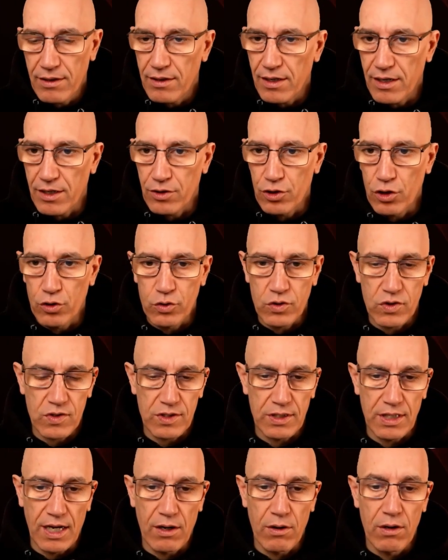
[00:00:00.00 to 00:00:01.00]
And notice
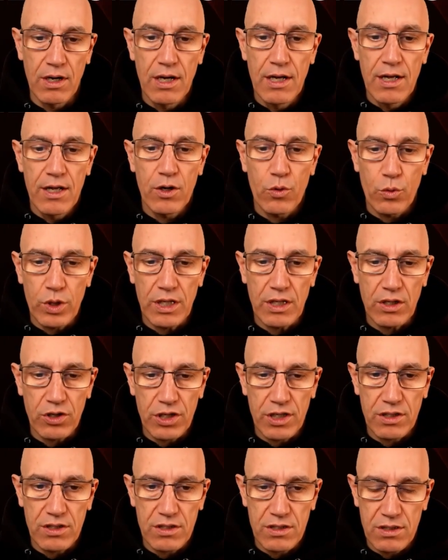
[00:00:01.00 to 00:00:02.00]
now we
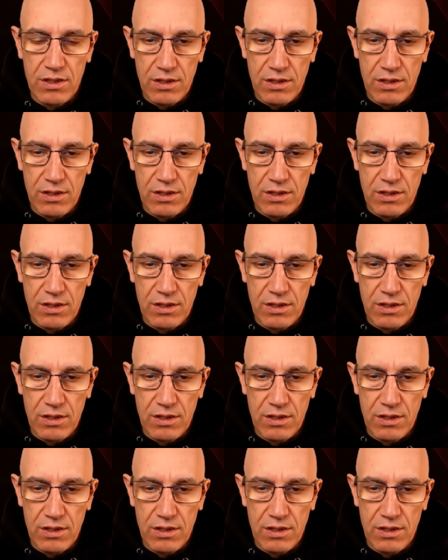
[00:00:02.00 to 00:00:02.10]
reached